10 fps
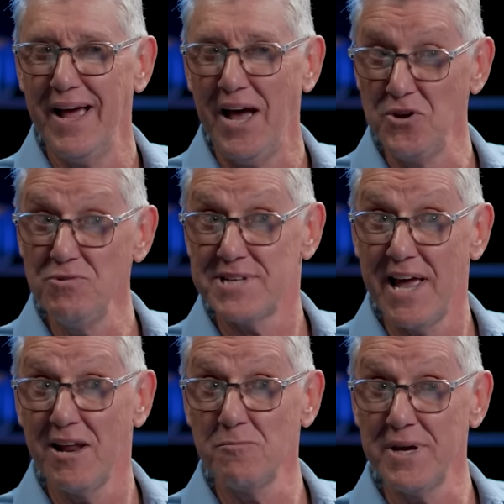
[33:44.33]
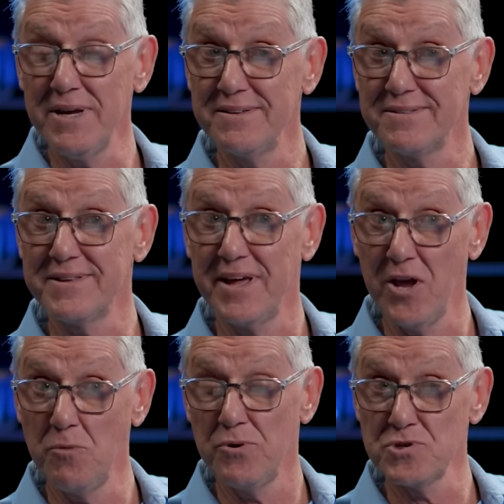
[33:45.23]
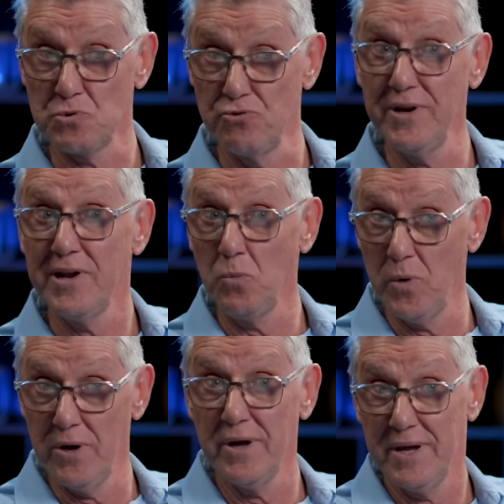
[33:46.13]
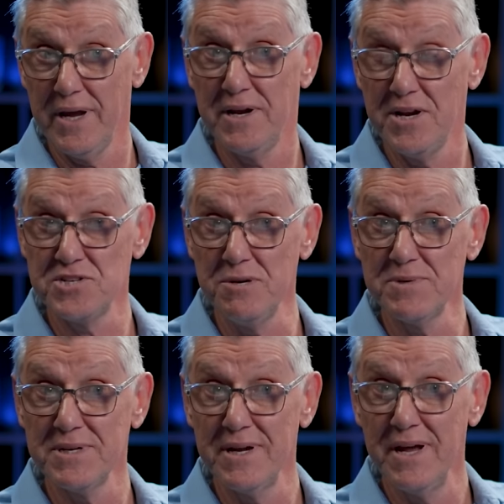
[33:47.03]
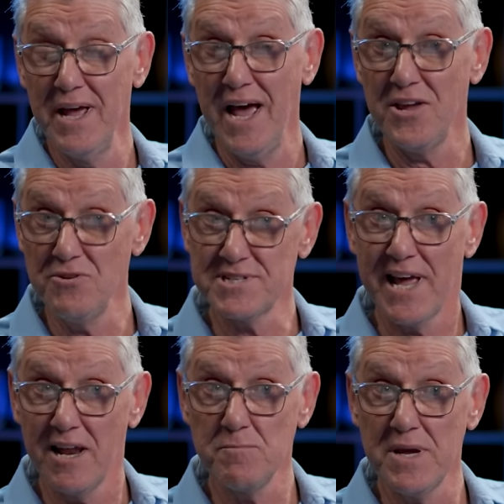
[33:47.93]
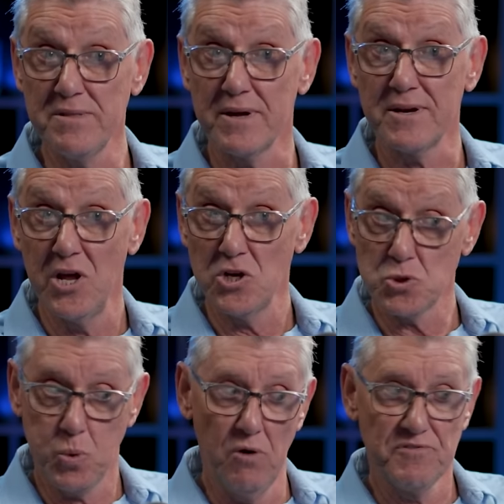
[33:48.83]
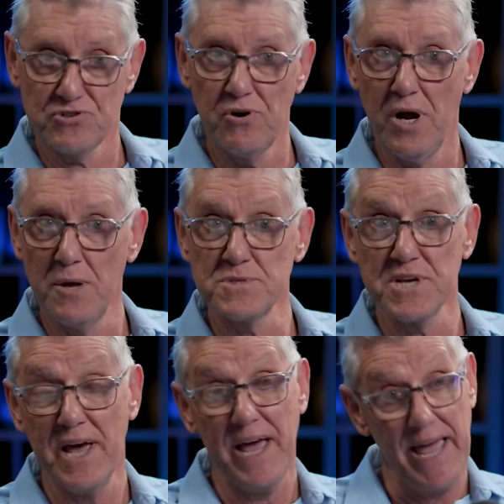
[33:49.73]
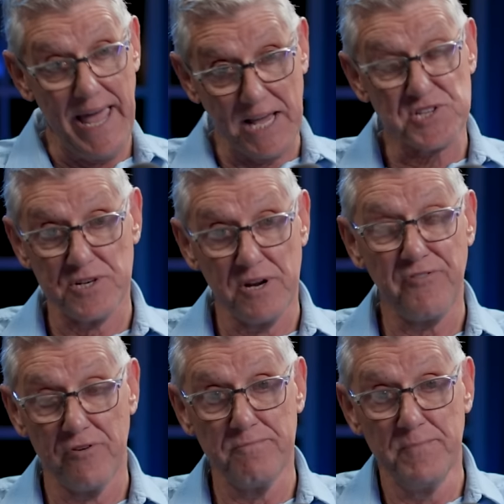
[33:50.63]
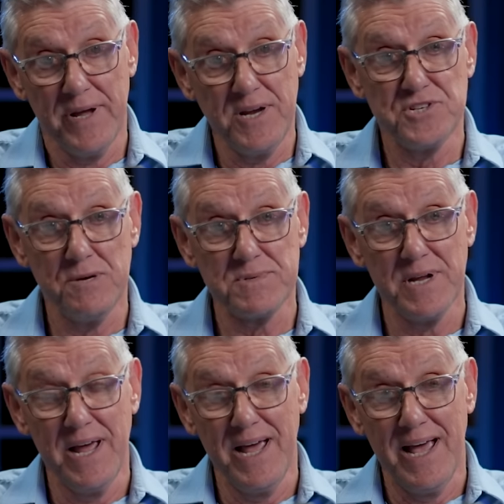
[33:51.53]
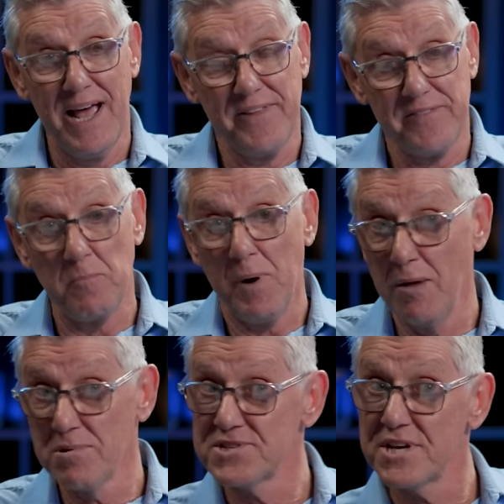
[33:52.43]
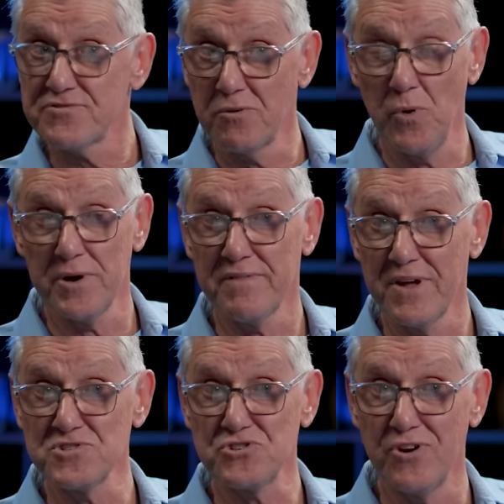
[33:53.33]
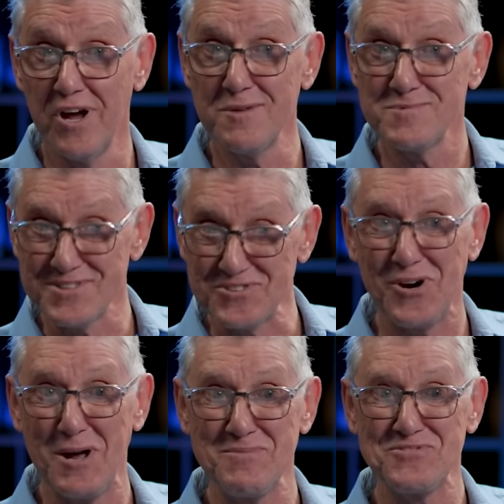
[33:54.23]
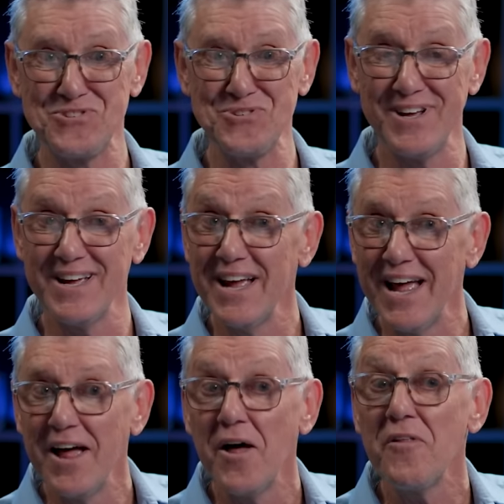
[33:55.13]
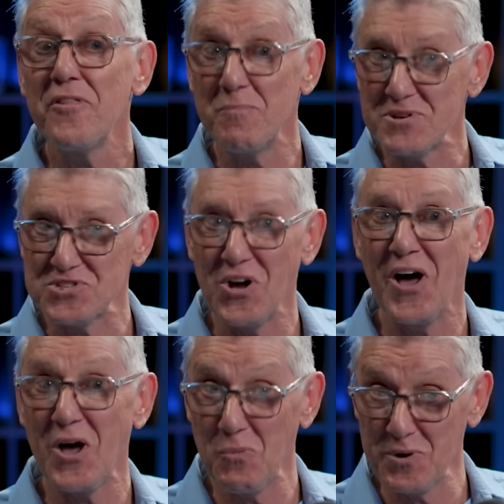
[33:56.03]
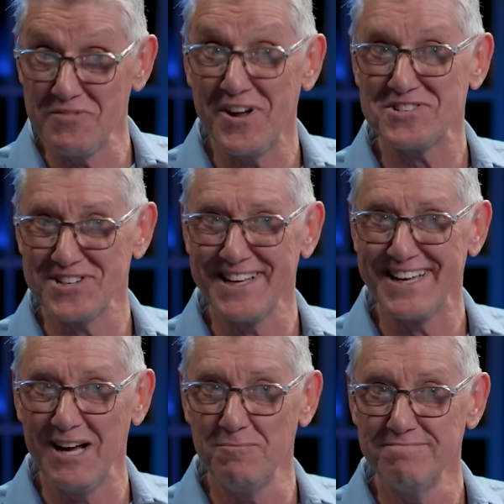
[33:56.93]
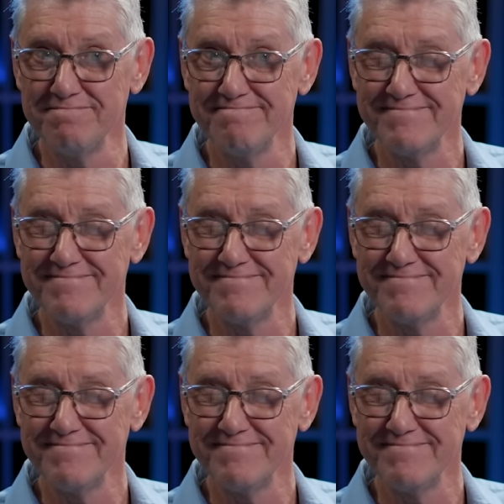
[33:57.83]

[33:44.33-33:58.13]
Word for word: Are you telling me the Hebrews really were in Egypt? Are you telling me that 12 tribes exited from Egypt and that the Bible says from one of those tribes, the tribe of Judah, the Messiah would eventually come?